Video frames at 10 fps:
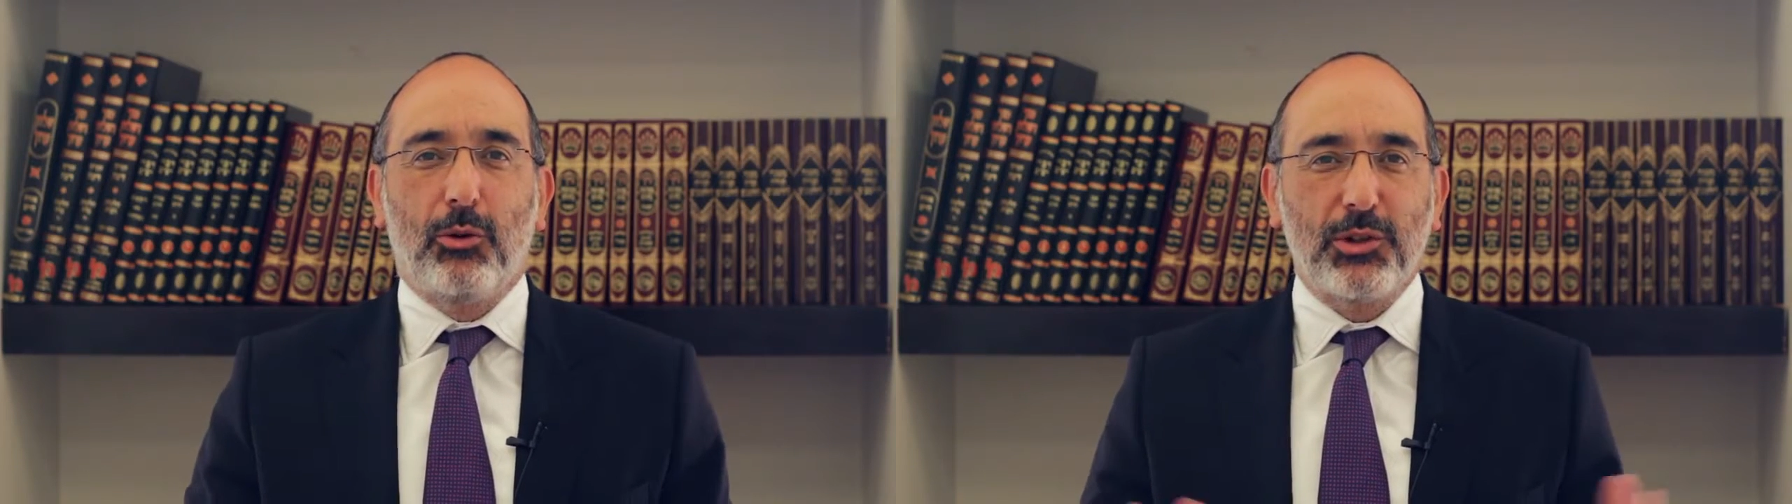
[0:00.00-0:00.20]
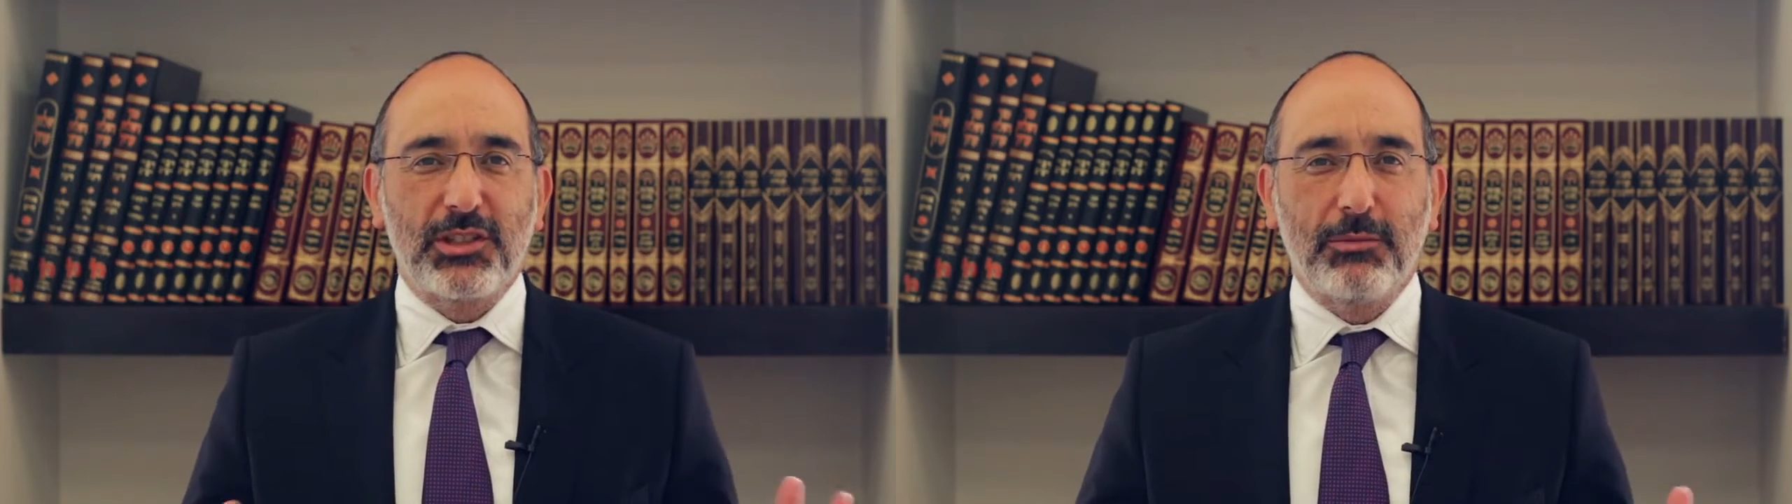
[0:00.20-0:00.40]

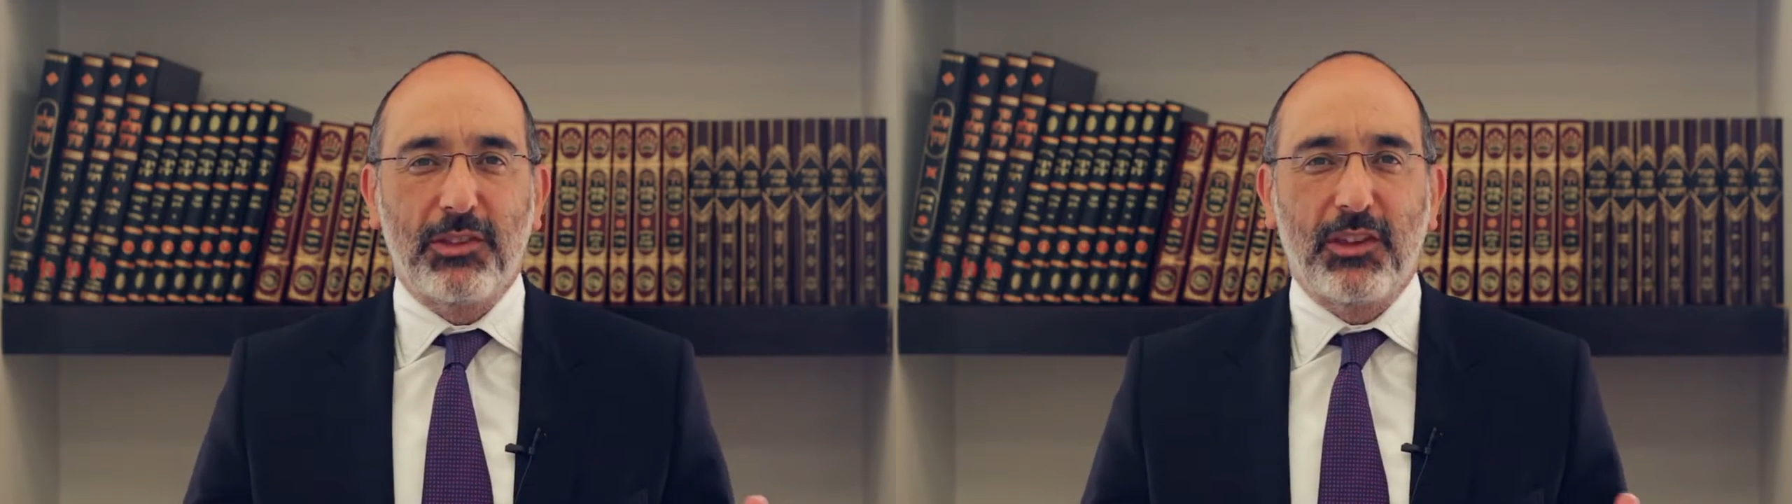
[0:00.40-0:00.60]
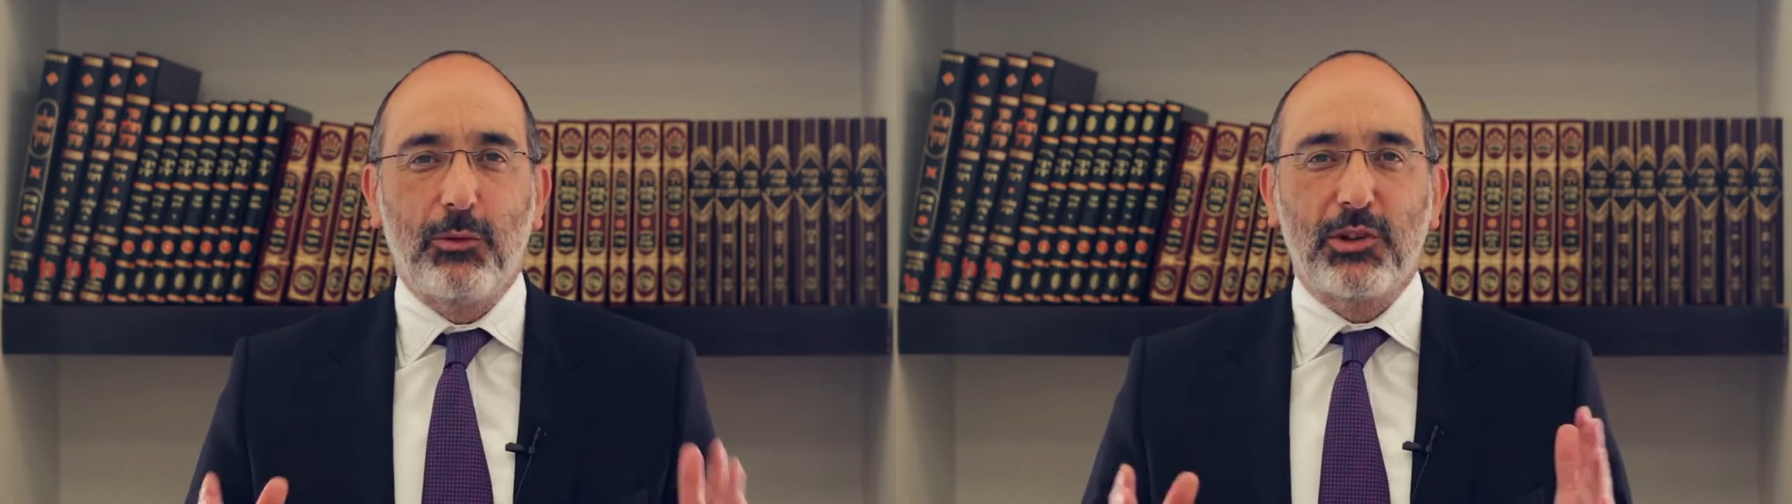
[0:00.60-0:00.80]

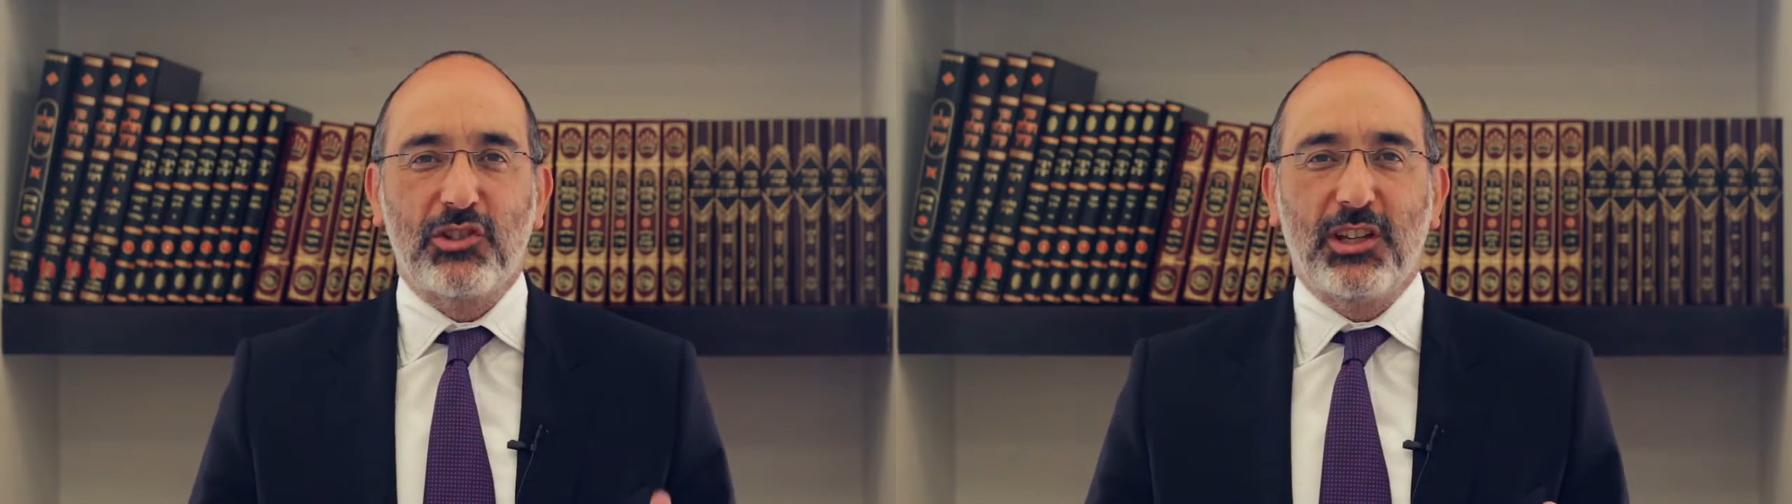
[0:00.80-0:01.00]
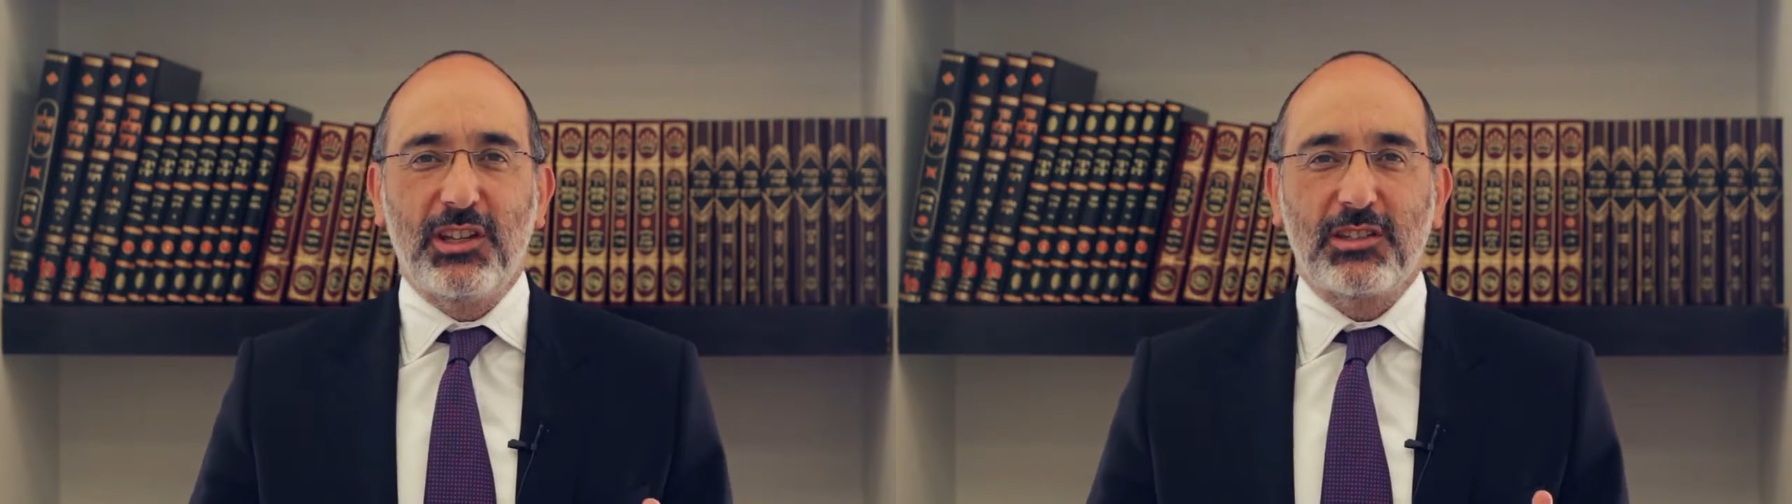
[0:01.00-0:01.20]
awesome thing,
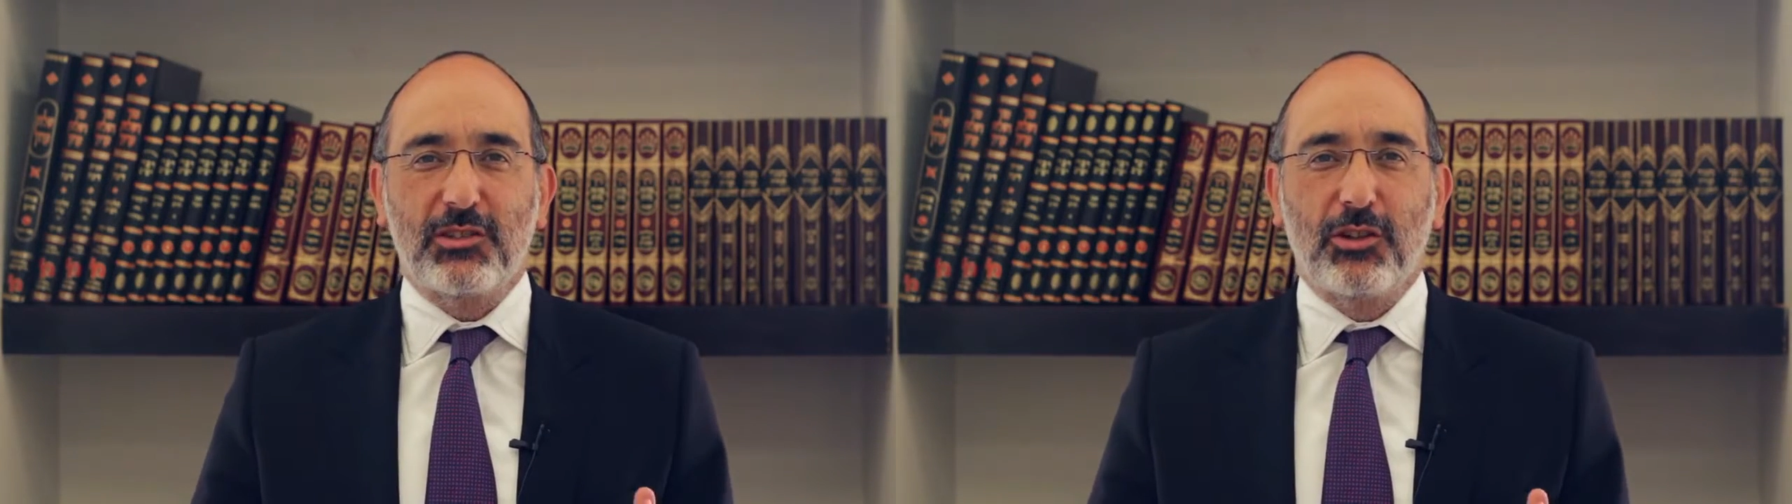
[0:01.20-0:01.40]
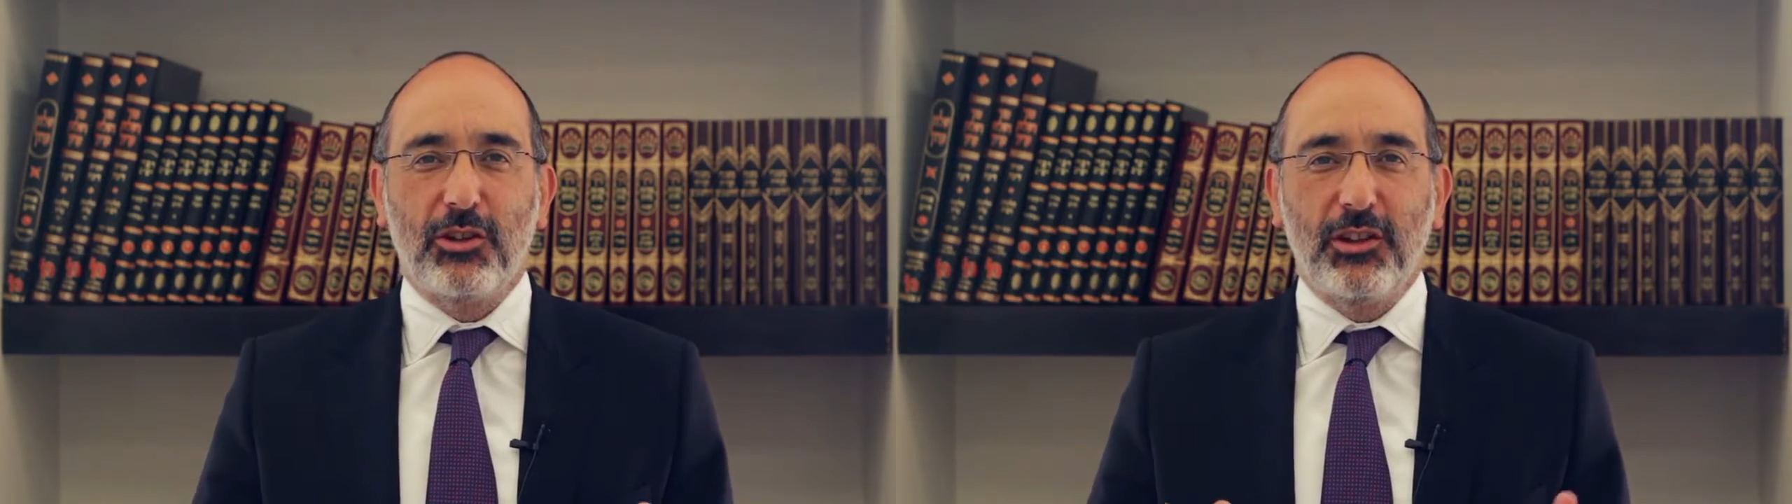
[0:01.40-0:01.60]
which is
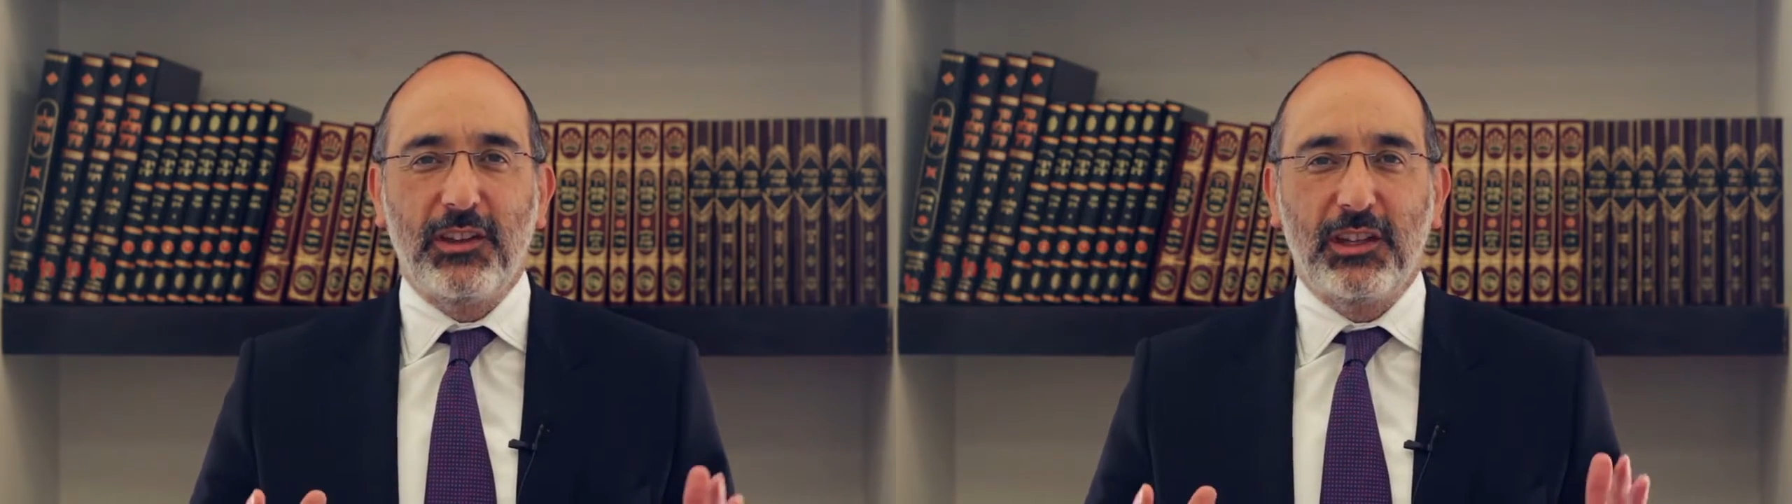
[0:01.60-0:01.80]
to learn